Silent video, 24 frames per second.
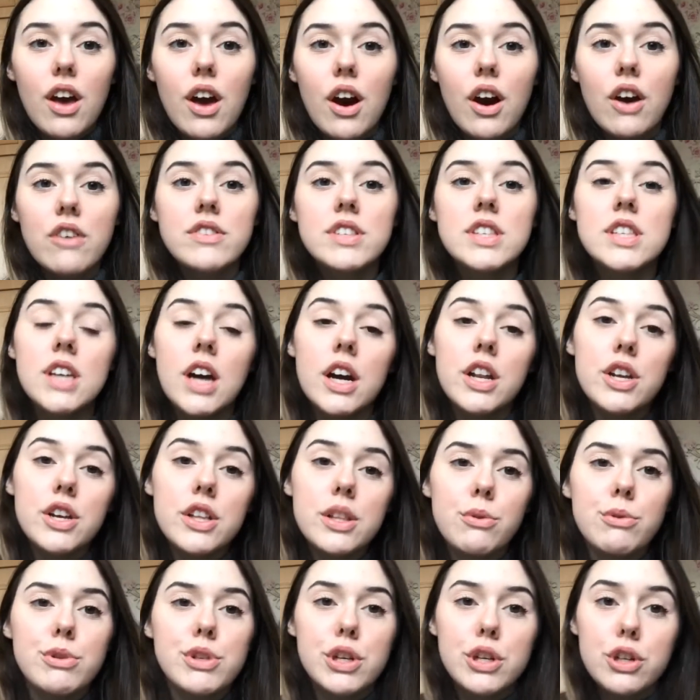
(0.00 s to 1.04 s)
Obviously, I know
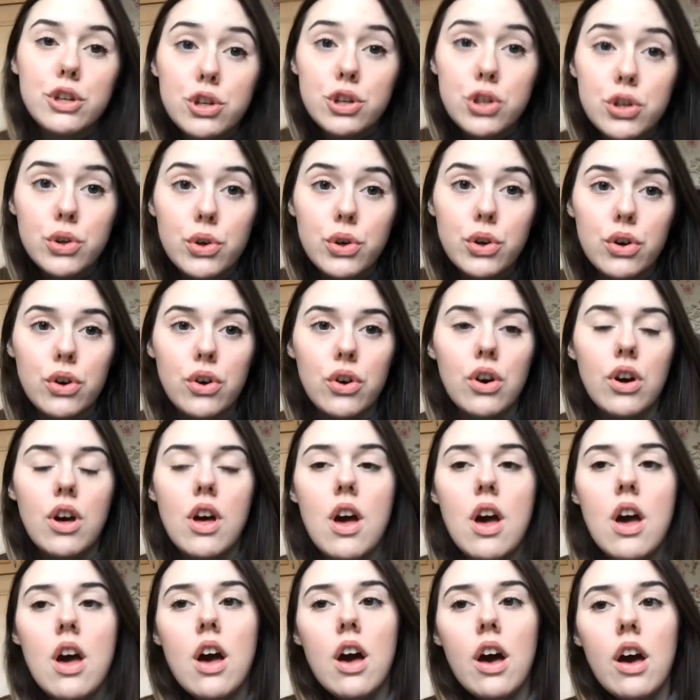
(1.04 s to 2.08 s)
that was only short,
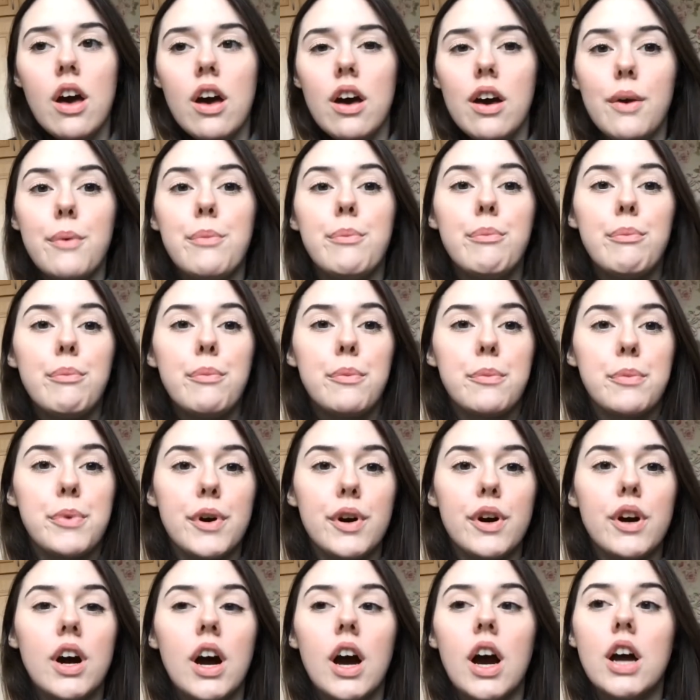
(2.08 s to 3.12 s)

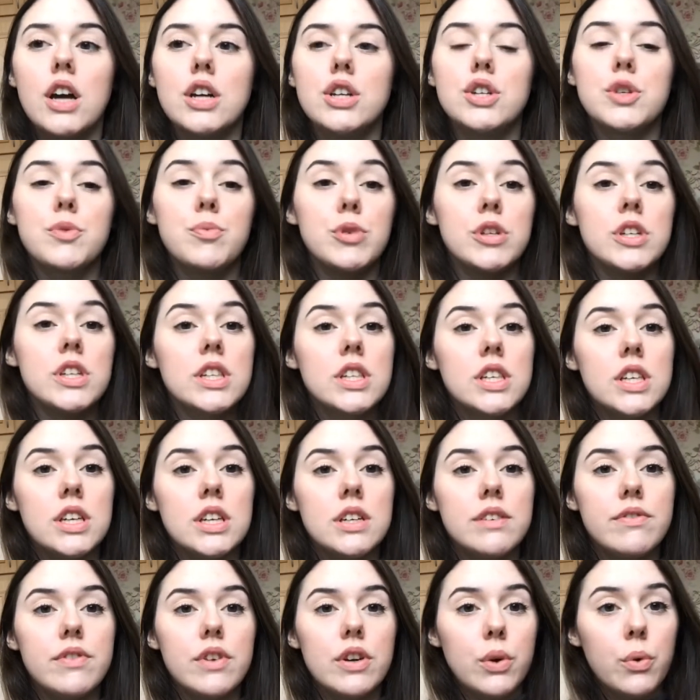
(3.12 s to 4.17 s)
but I just wanted to
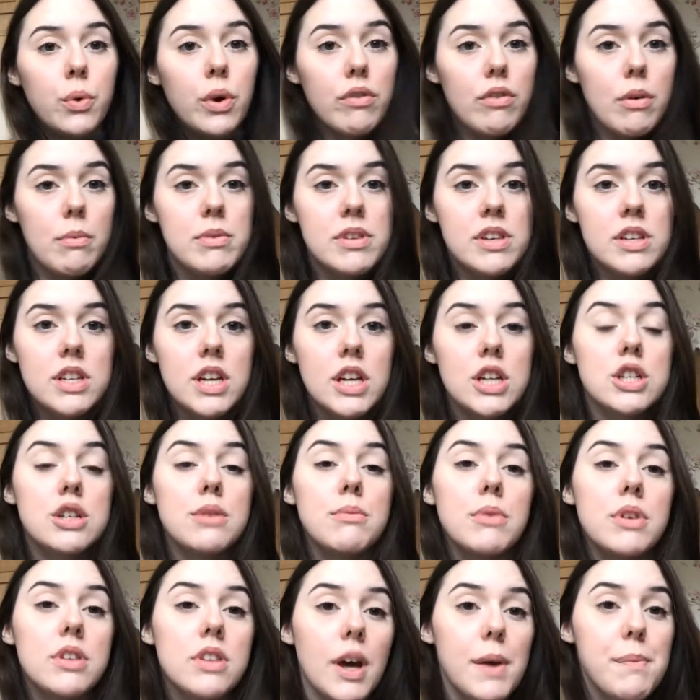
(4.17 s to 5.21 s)
give a quick representation
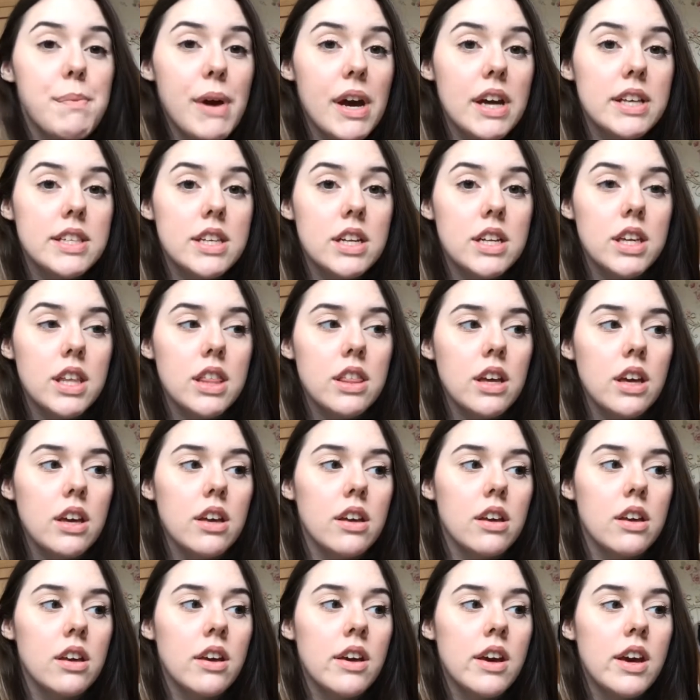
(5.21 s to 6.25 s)
because I personally
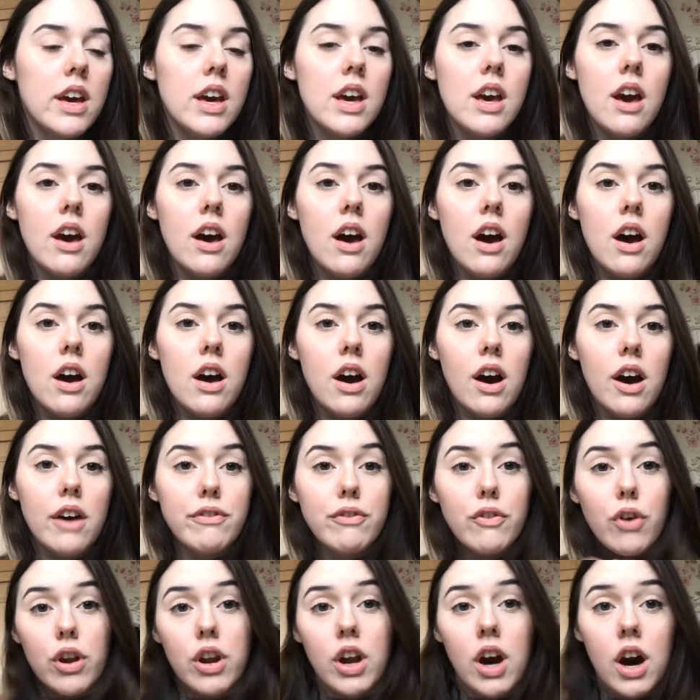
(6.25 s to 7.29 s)
think I've
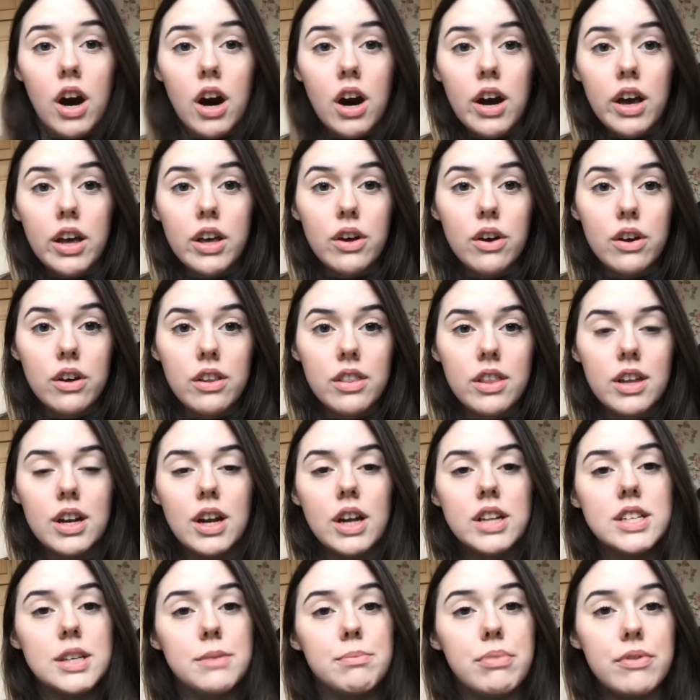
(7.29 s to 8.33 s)
gone higher than I
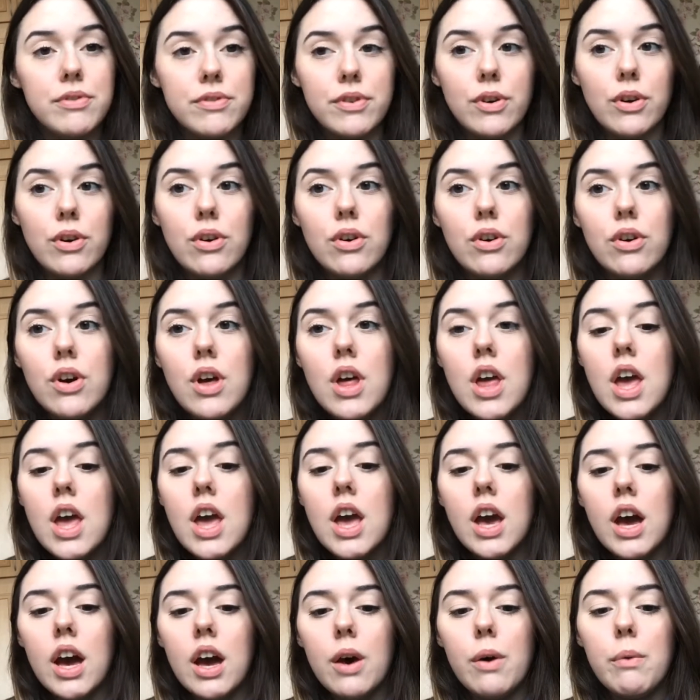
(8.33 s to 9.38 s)
did before.
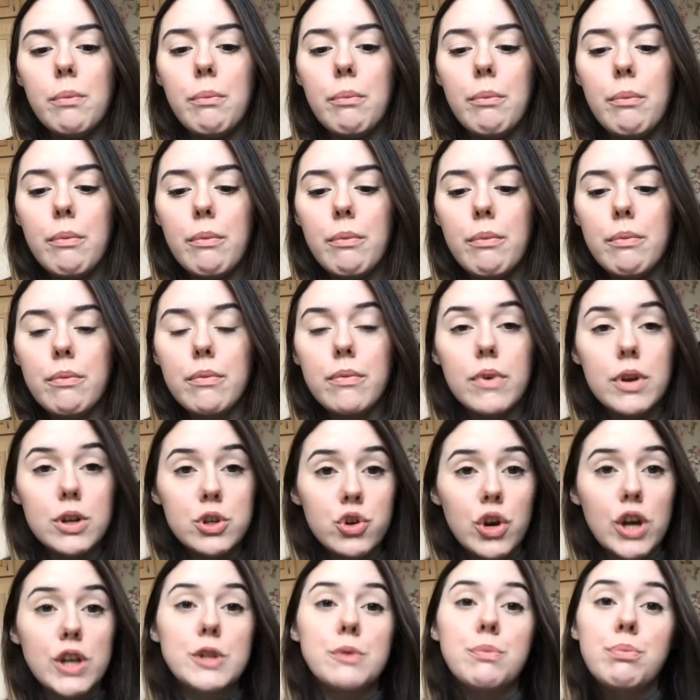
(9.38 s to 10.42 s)
I
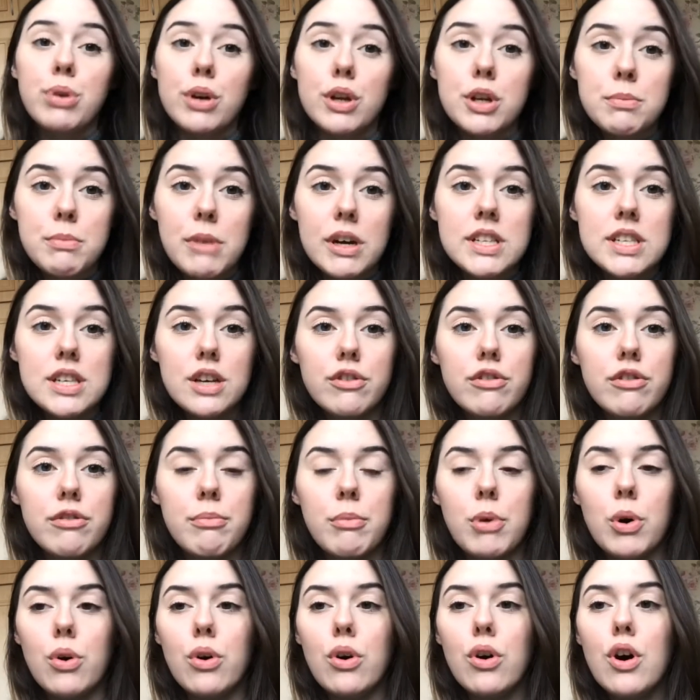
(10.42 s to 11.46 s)
tried to push myself
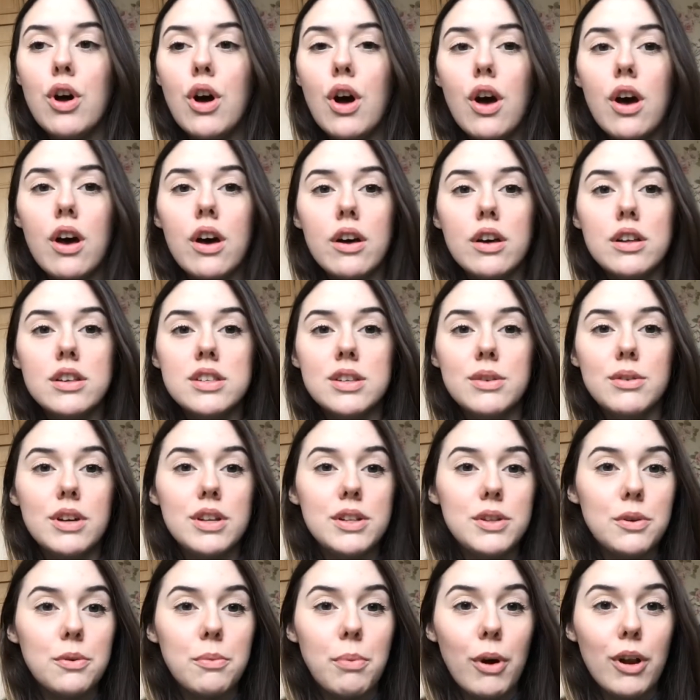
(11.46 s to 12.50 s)
more, so I
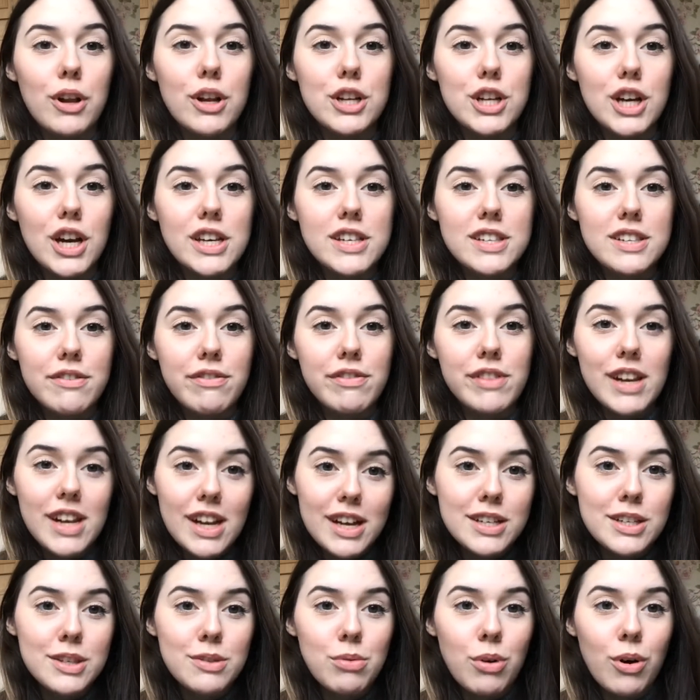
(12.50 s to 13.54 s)
do apologise if the
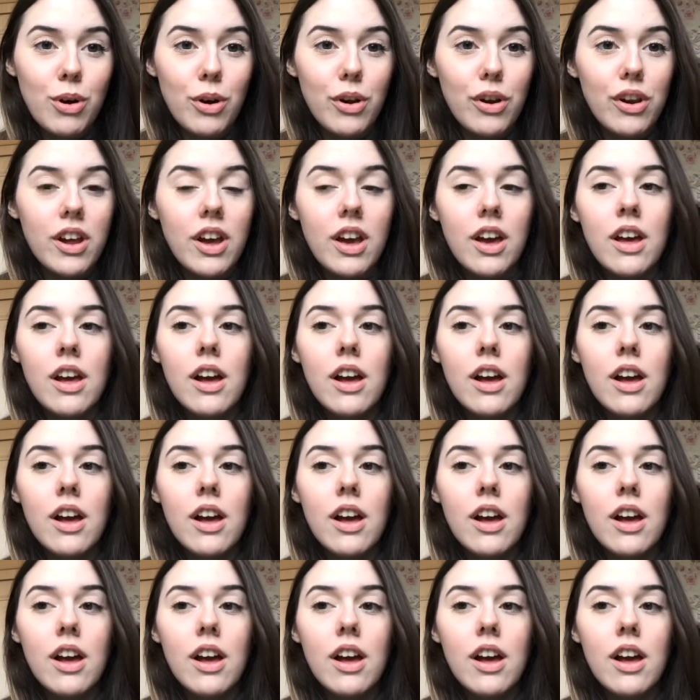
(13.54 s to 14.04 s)
last one